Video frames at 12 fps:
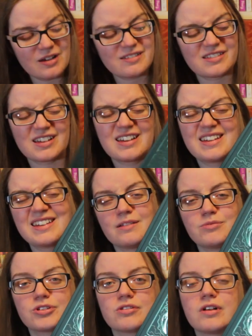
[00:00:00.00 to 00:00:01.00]
I was like, eh,
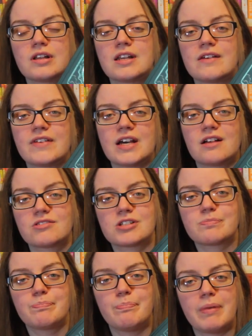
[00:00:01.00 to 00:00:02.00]
I'm sure I'll love it, I'll
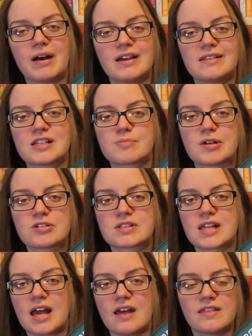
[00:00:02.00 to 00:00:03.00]
just buy the special
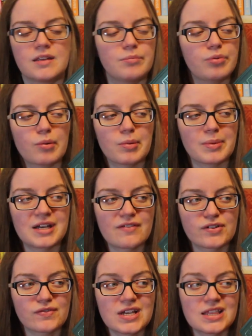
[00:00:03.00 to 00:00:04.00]
set and then probably
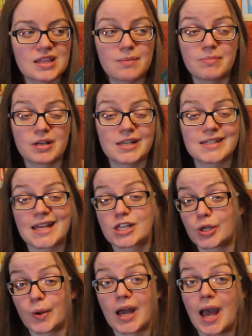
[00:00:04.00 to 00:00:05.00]
never read them, because that's
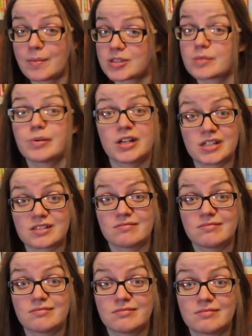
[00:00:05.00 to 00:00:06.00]
who I am as a
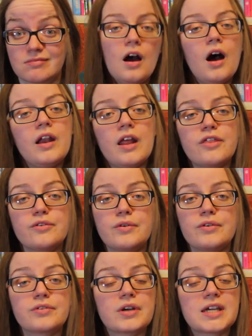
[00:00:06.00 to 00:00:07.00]
person. Another
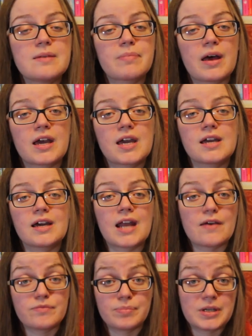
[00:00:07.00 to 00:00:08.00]
author I keep buying and
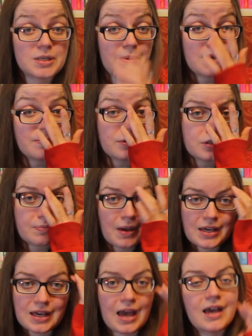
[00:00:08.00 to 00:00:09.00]
haven't picked up any books by
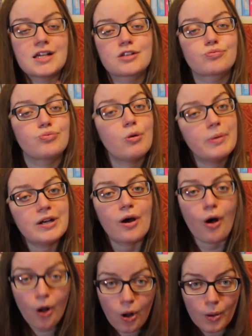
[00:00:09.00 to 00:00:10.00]
yet is Robin
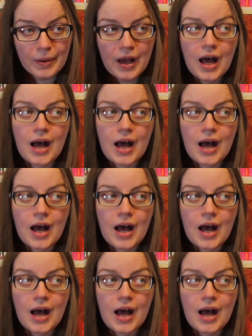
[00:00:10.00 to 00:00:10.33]
Hobb.